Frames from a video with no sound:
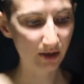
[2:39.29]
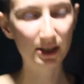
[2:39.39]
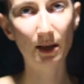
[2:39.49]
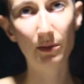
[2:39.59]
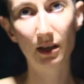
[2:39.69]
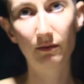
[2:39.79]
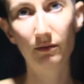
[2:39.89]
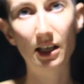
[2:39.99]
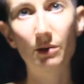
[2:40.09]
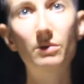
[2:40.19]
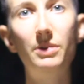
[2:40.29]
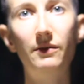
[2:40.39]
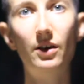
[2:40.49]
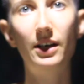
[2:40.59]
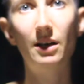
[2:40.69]
something he would be
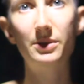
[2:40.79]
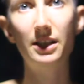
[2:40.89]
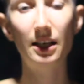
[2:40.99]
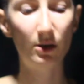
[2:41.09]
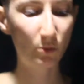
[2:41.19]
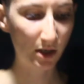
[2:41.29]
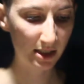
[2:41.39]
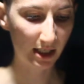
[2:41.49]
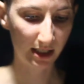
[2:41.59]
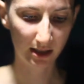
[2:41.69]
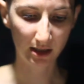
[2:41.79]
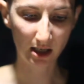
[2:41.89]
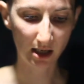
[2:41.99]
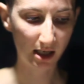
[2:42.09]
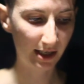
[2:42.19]
very upset. One day,
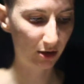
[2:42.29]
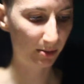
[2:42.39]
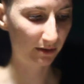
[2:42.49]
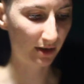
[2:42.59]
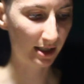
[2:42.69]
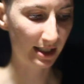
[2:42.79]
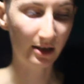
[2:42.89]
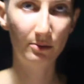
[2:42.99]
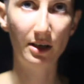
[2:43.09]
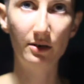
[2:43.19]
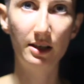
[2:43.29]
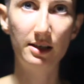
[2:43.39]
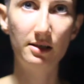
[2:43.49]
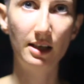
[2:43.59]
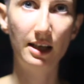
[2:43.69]
I hope he finds out about
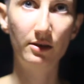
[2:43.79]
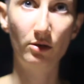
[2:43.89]
this and